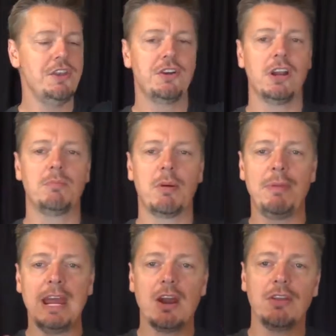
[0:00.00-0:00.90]
and you're gonna
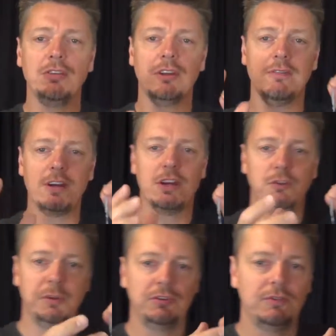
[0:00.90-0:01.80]
prepare this in a very
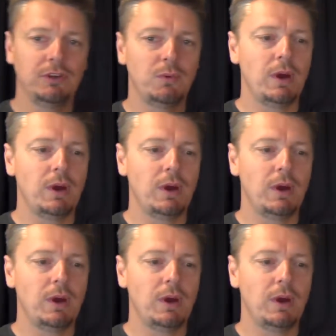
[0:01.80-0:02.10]
specific